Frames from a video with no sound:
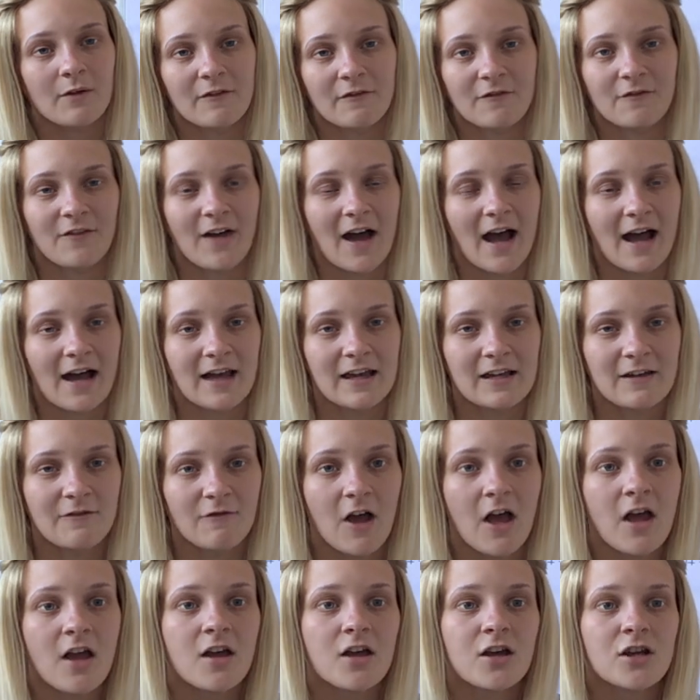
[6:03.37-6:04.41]
with 5.
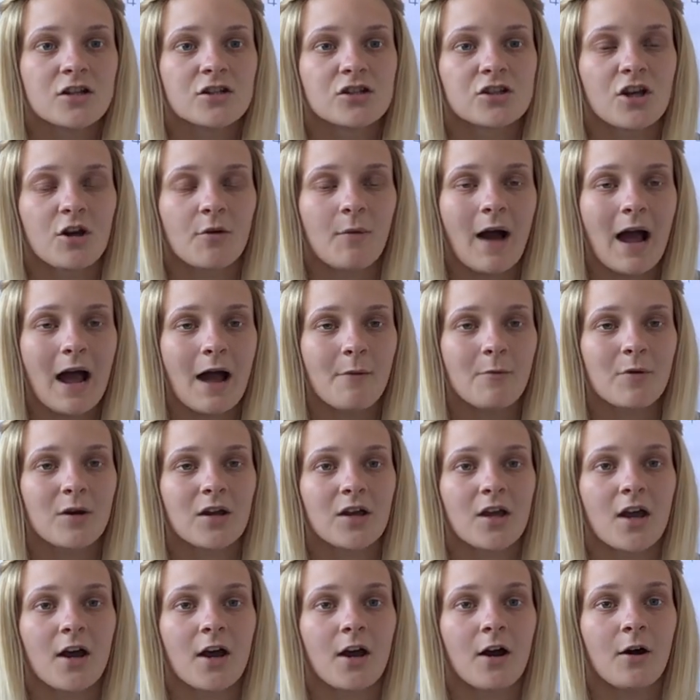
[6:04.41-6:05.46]
So I would
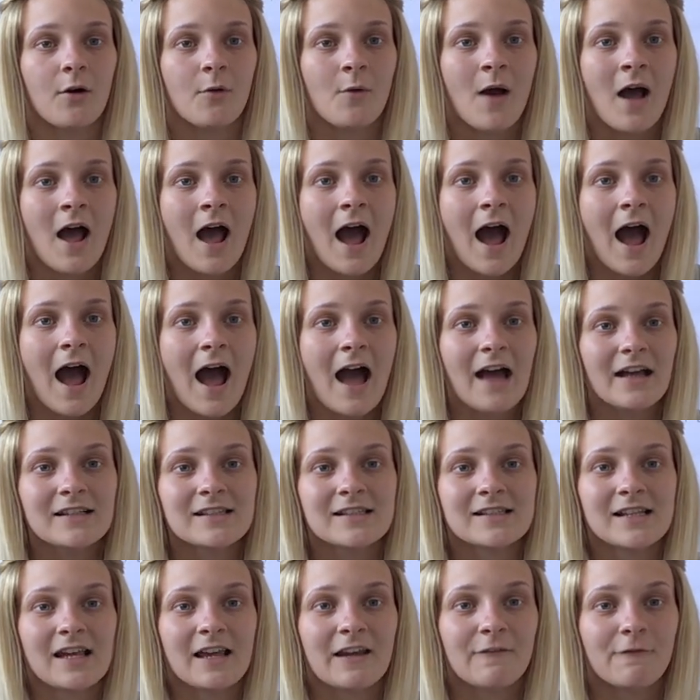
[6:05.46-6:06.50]
go, I
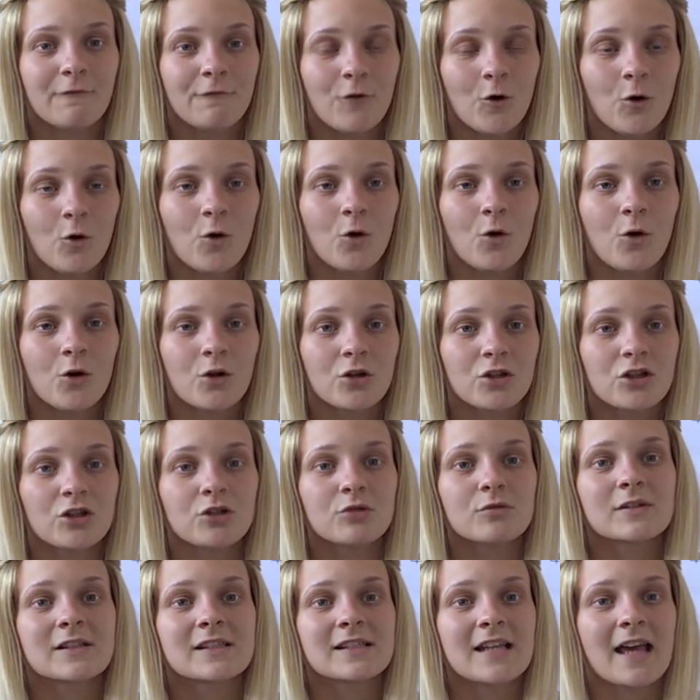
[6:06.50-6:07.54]
say 4, you
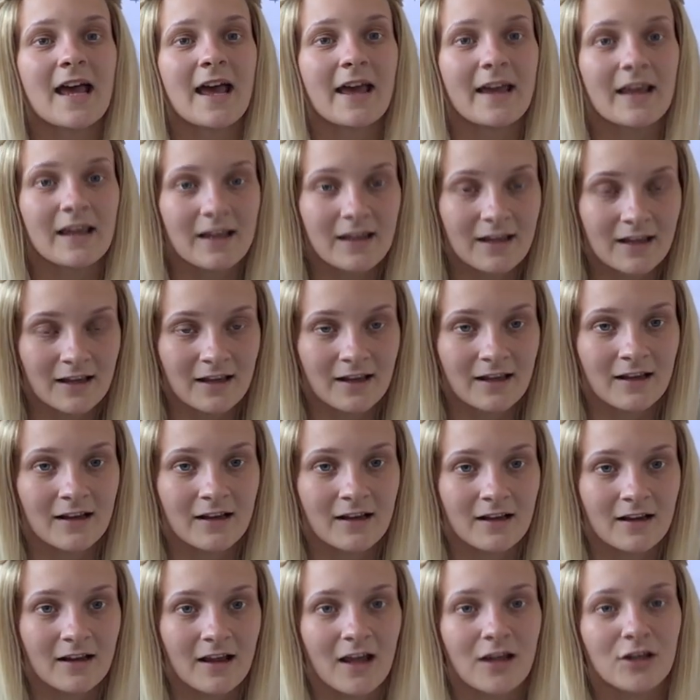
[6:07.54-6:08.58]
say,
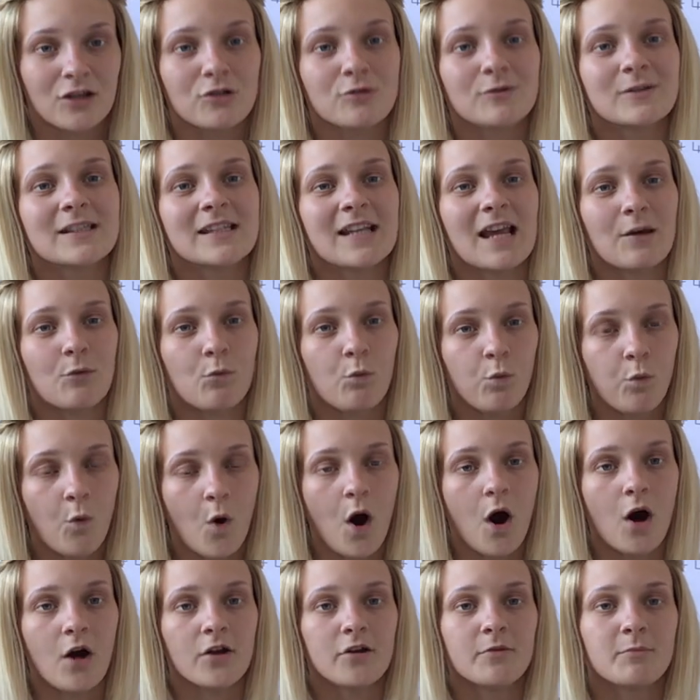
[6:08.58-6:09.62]
and you'd say
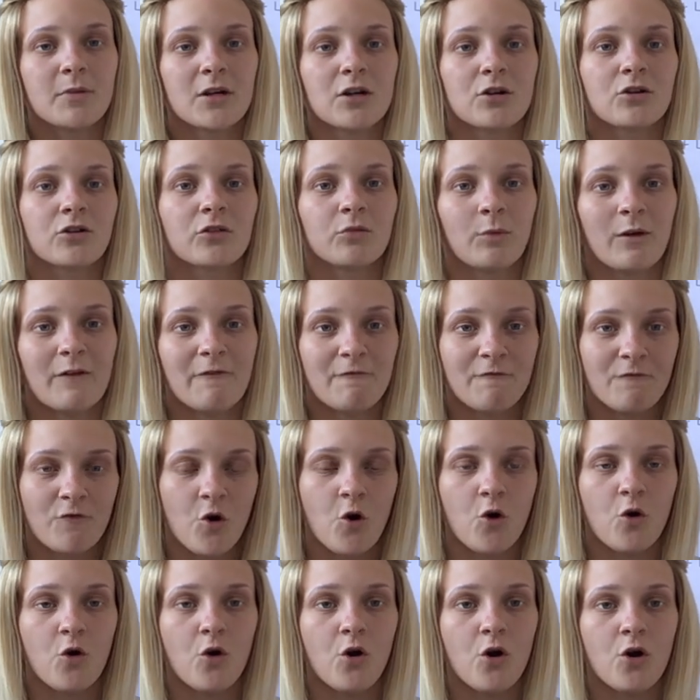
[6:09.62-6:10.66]
1 because with
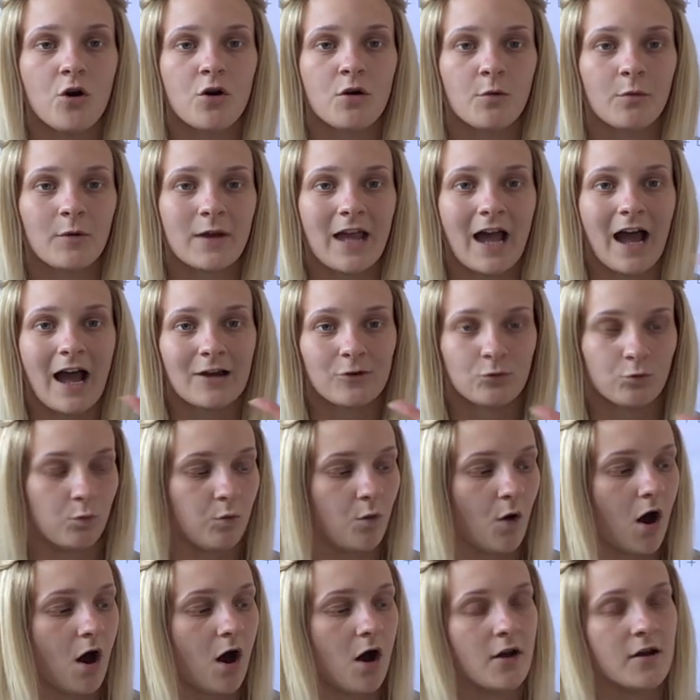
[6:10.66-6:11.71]
4 we add
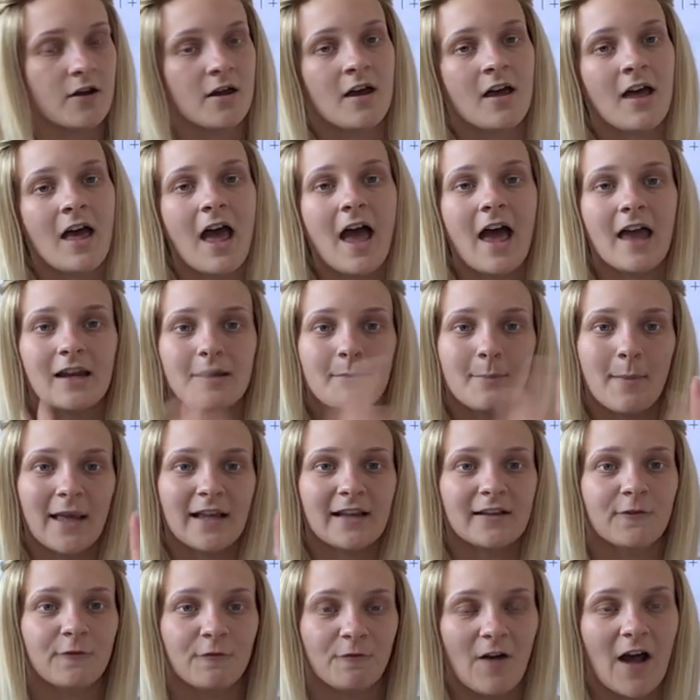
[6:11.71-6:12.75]
1 and it
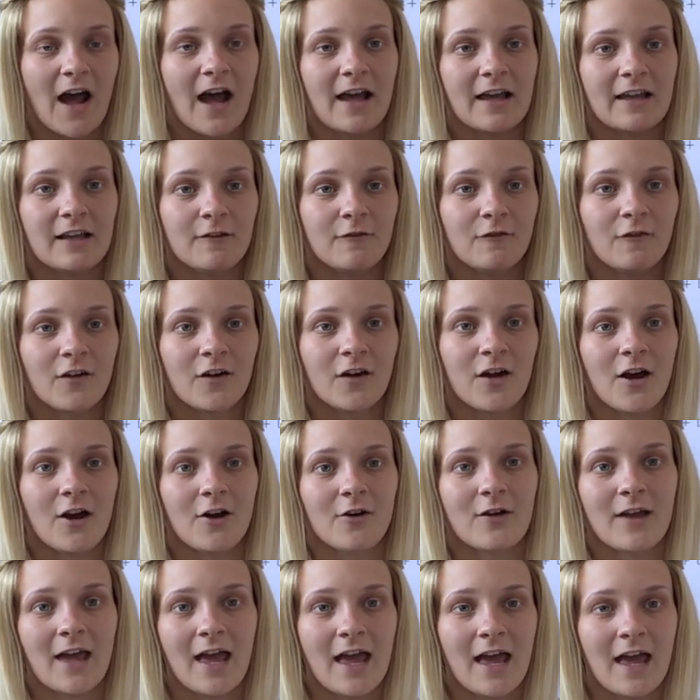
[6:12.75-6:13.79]
makes 5
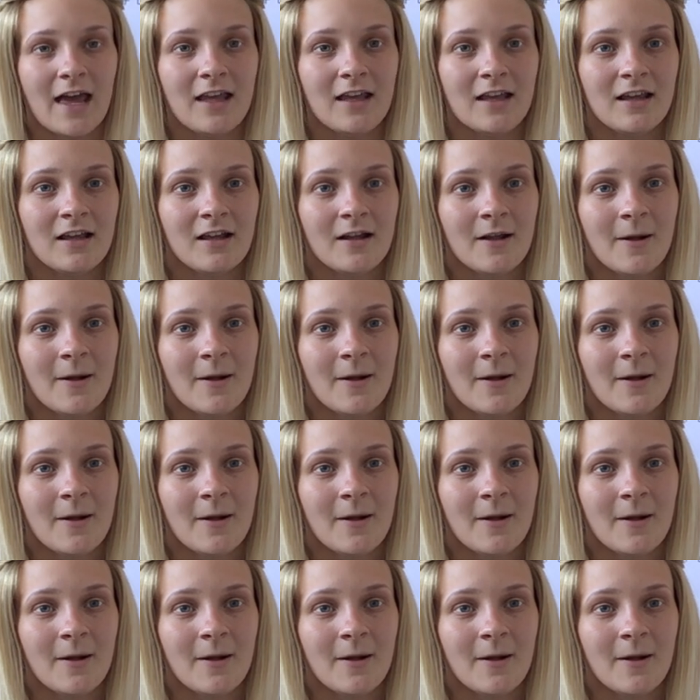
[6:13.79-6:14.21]
okay?